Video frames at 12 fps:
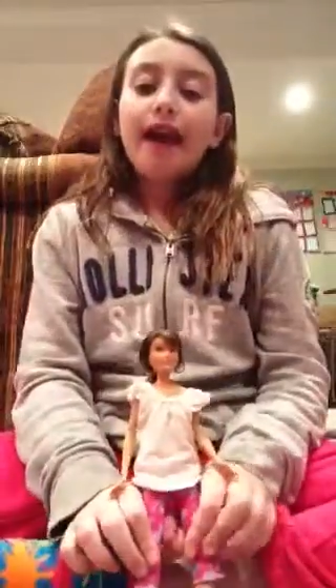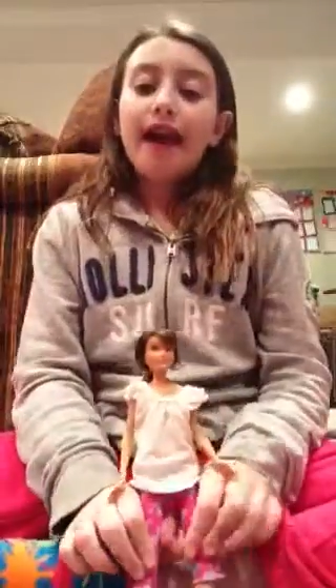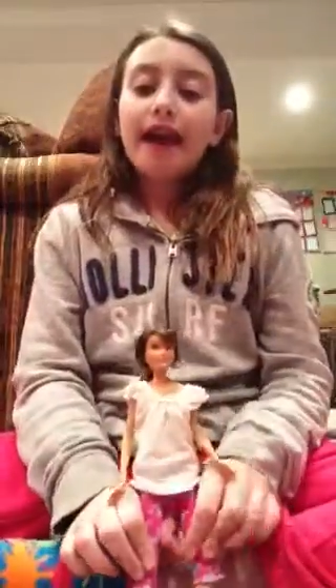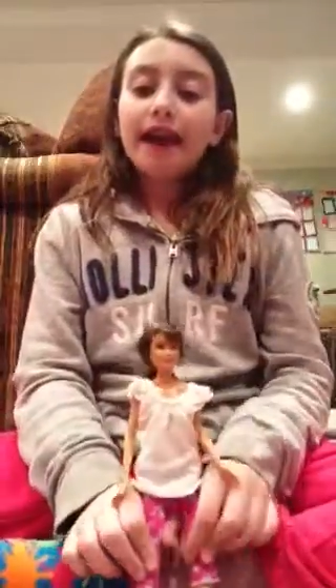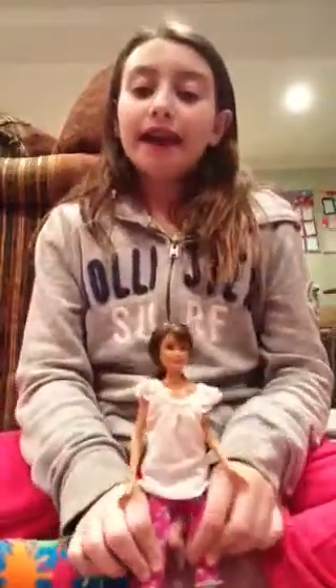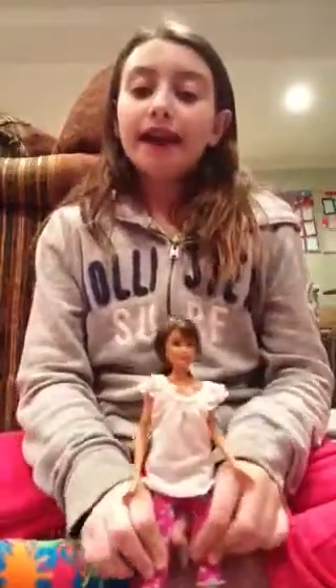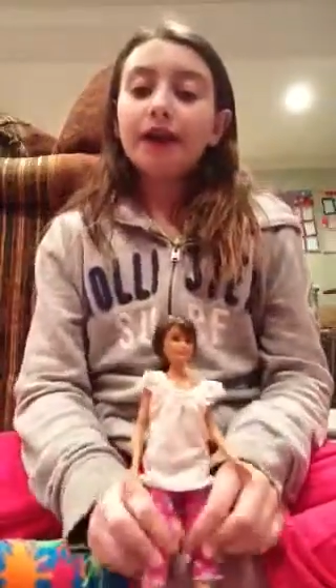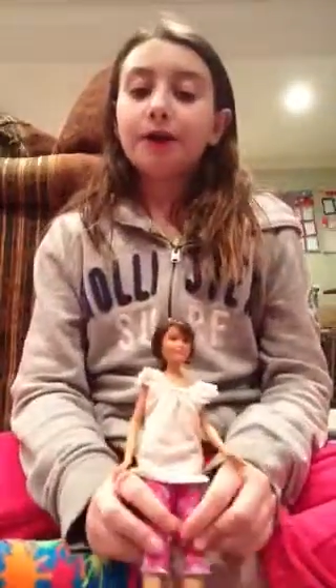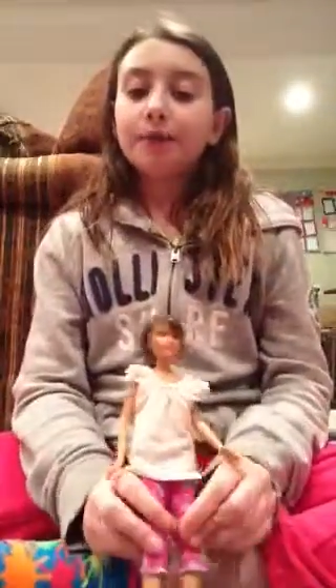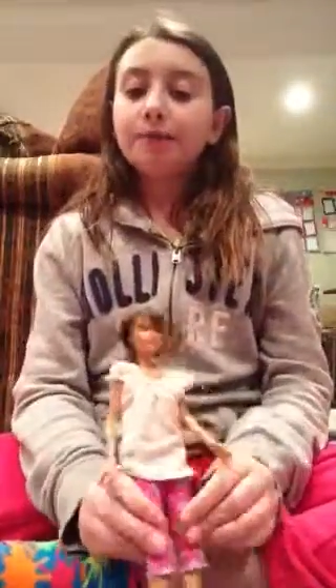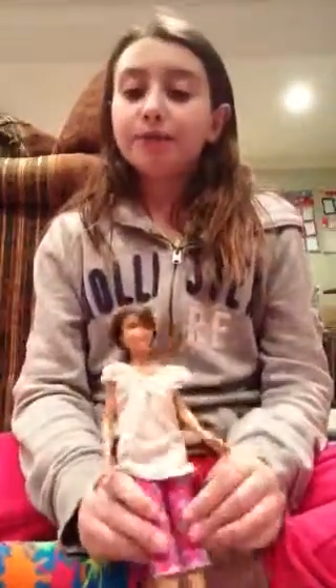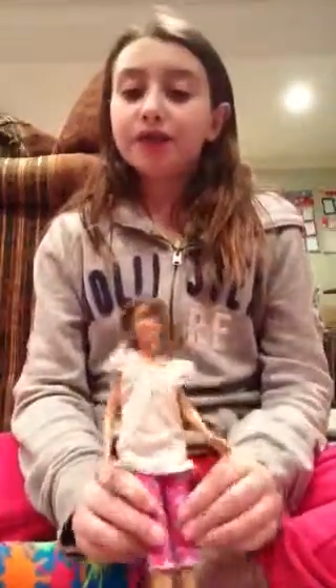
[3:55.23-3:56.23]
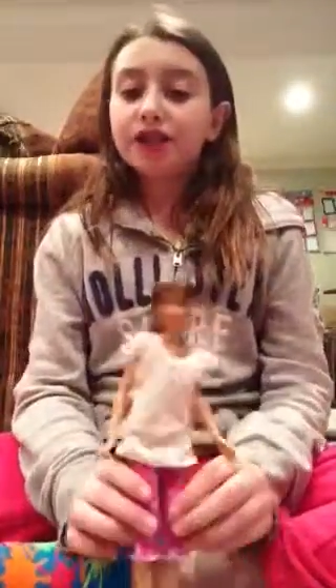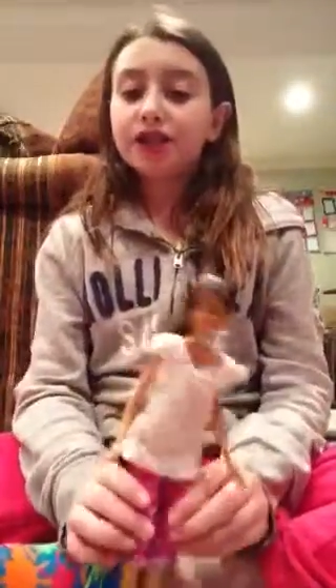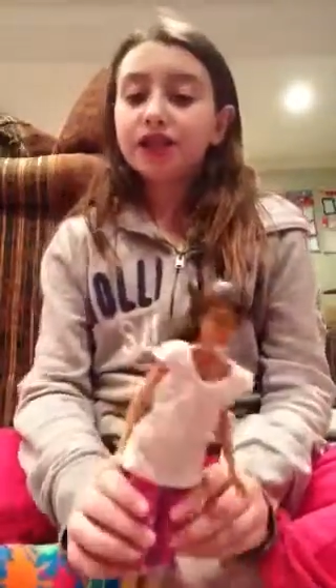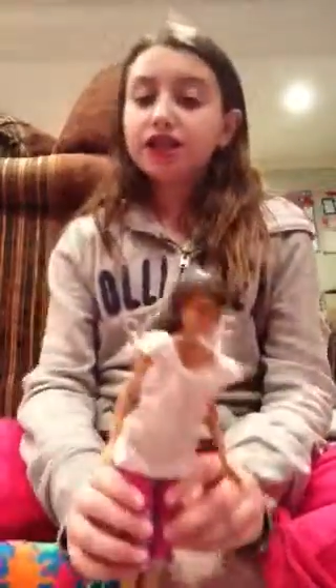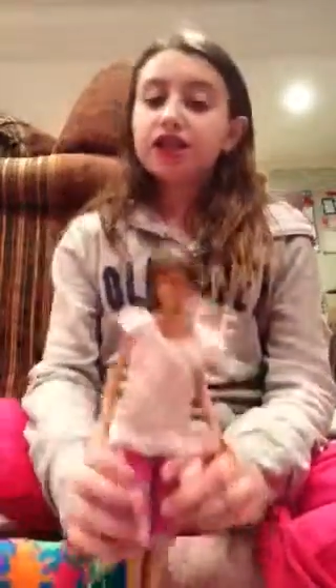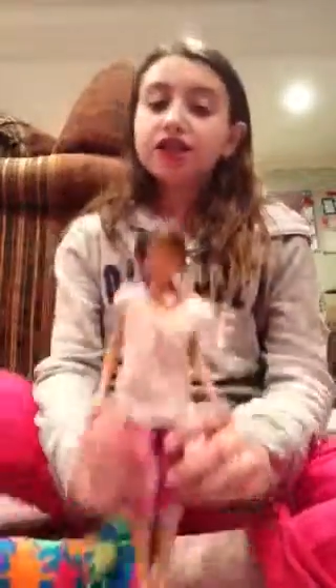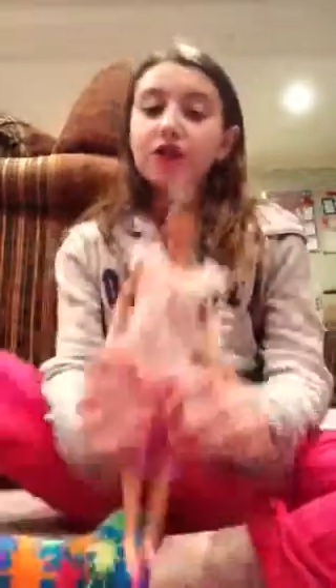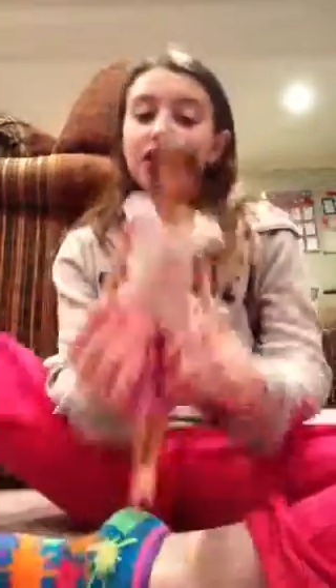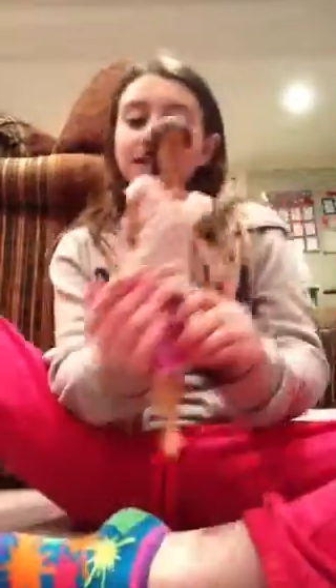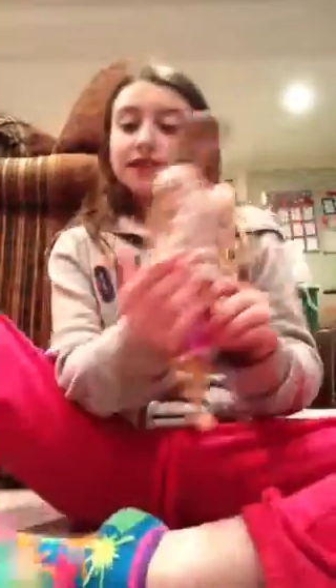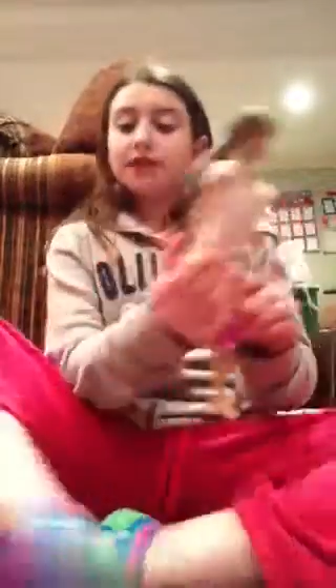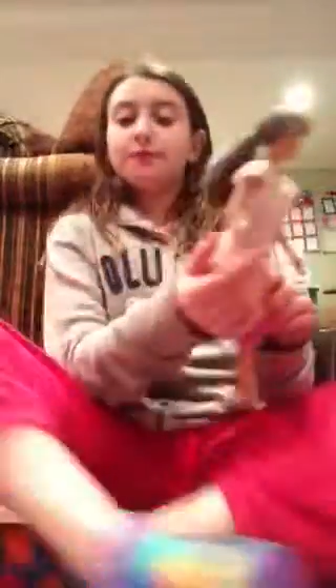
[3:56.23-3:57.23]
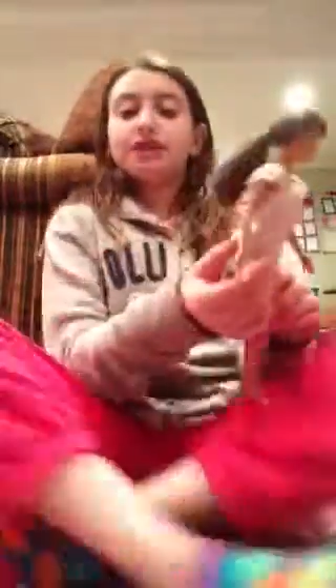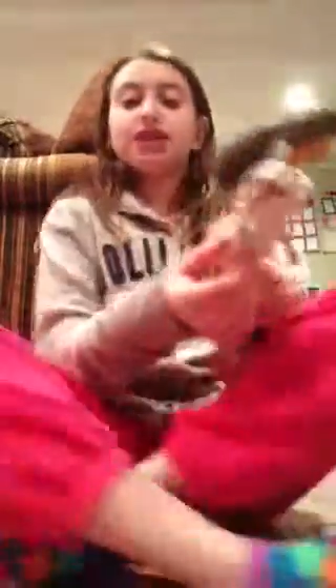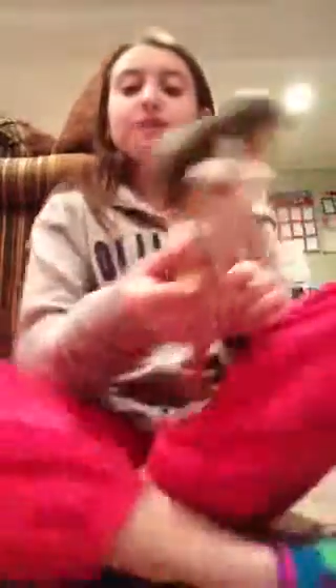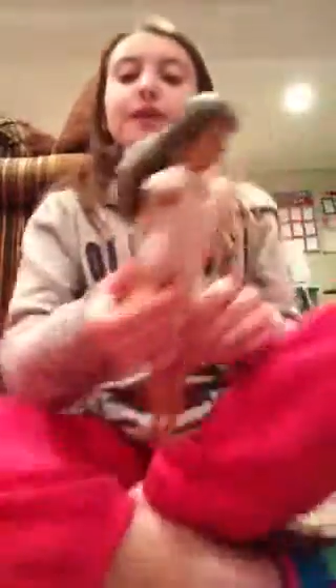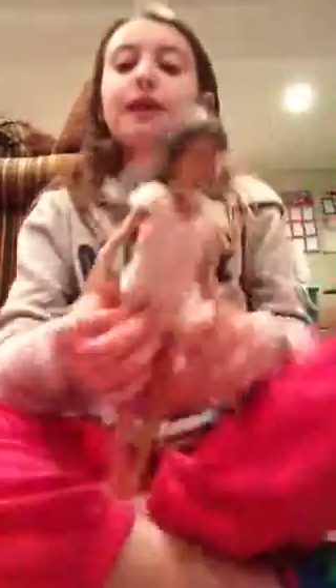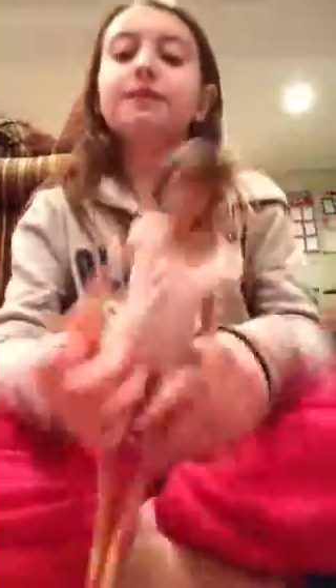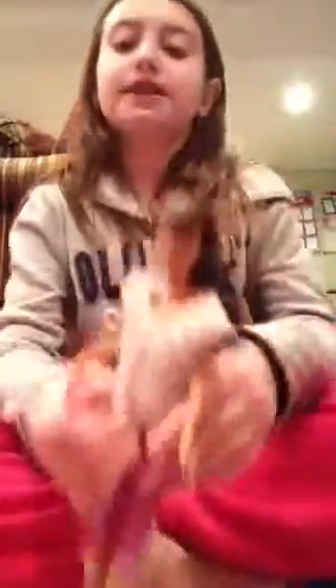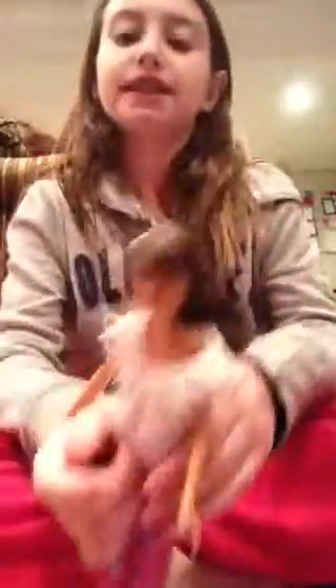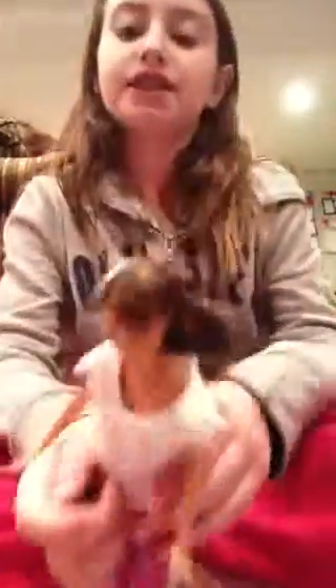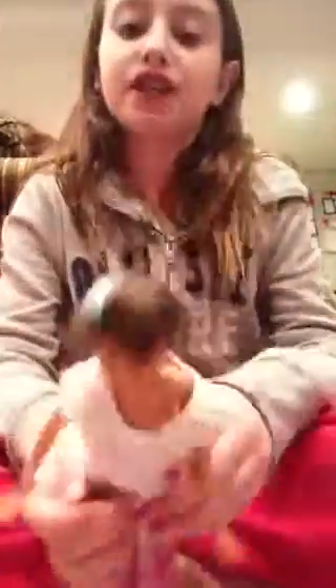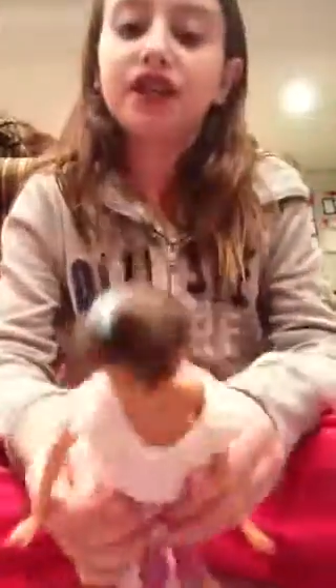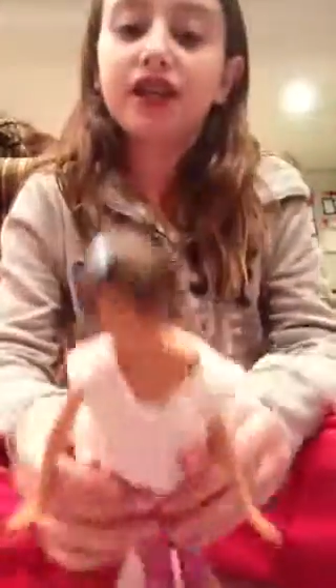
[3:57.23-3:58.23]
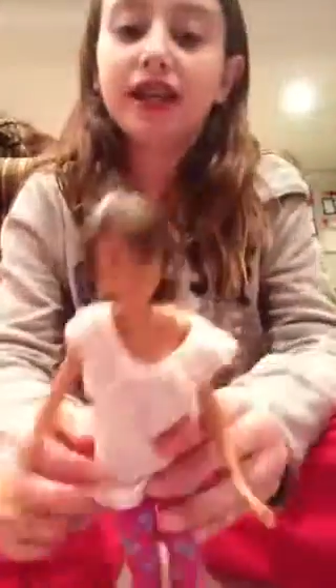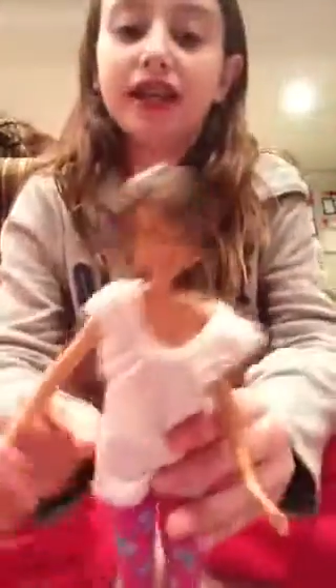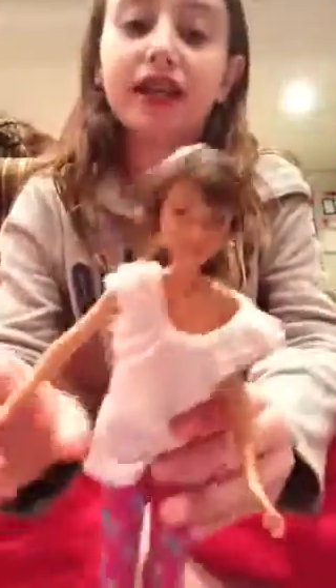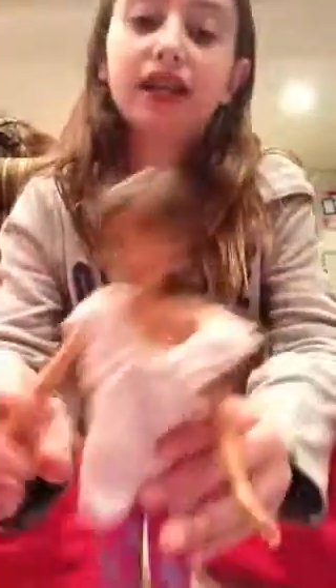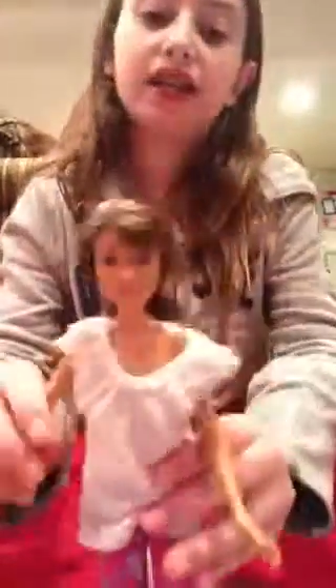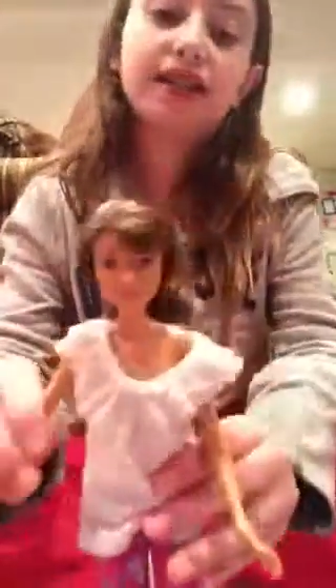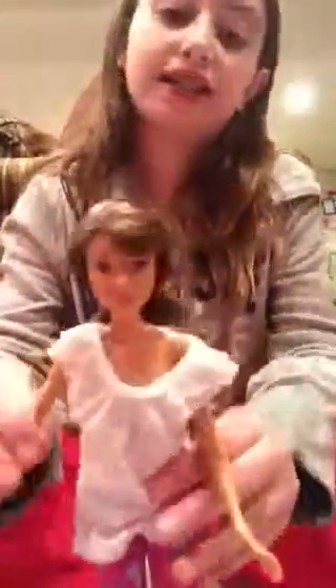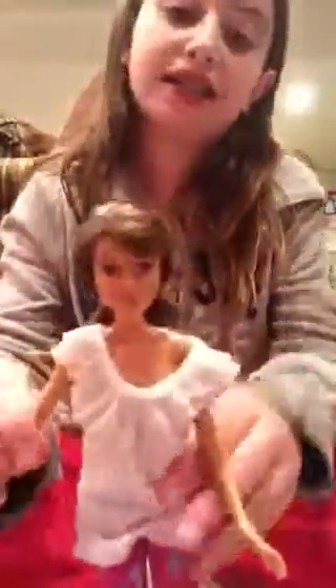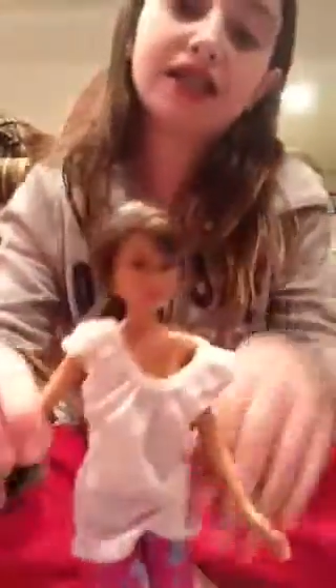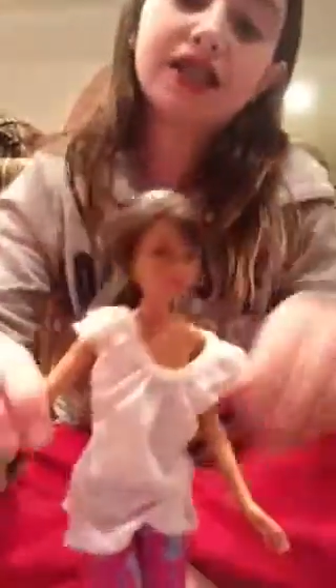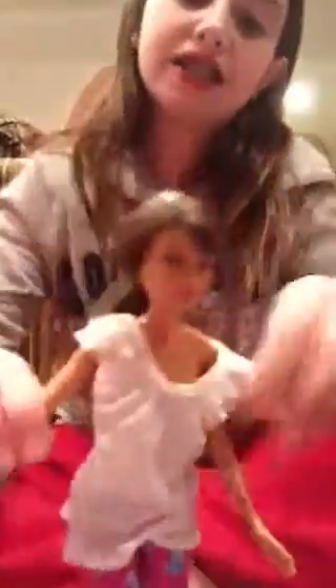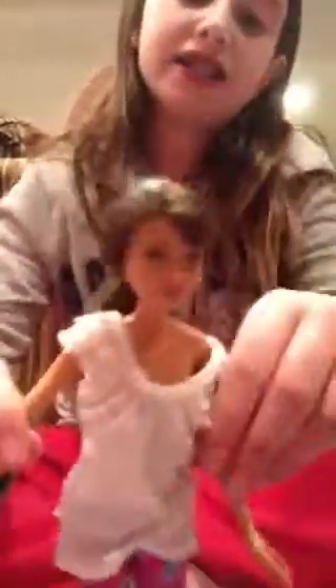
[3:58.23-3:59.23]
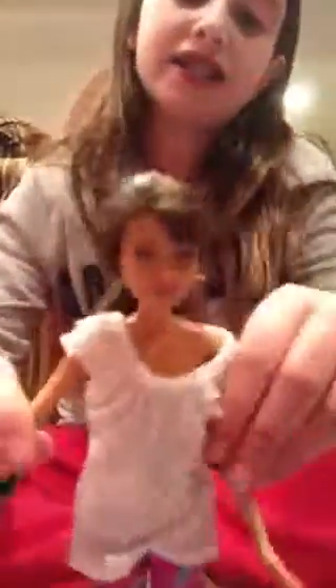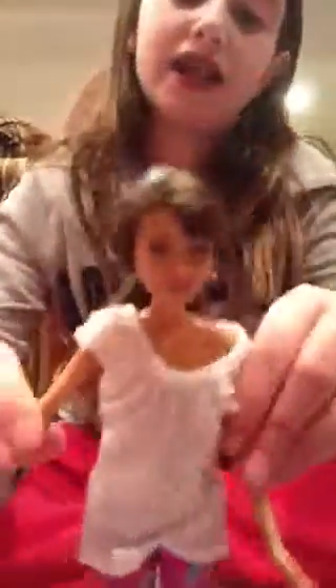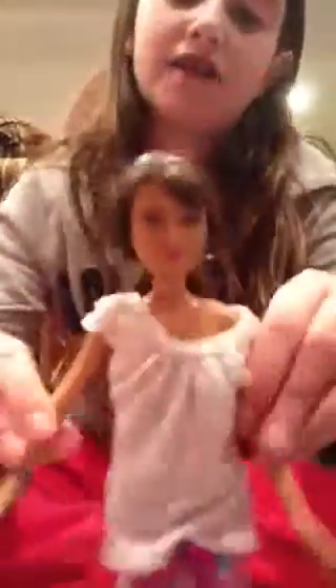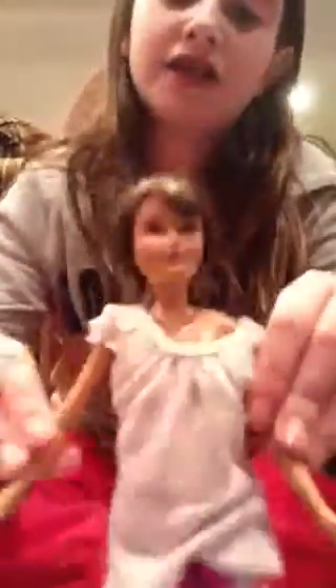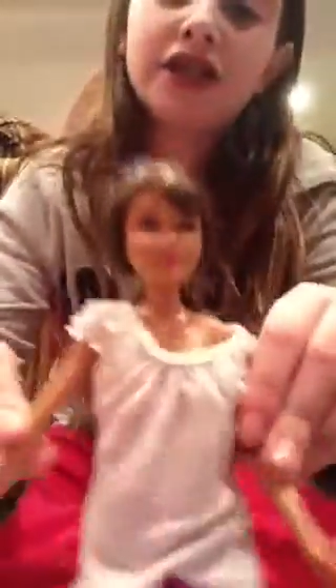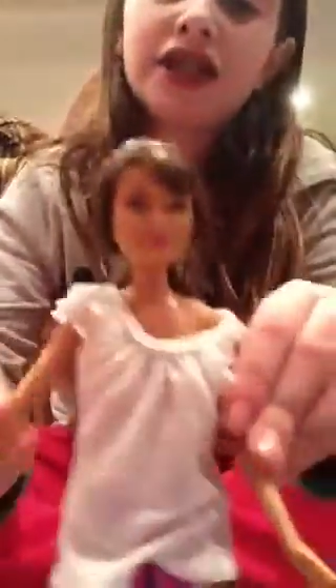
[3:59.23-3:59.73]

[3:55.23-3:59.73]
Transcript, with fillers: And um, she's just awesome, and she babysits her like sisters and stuff, and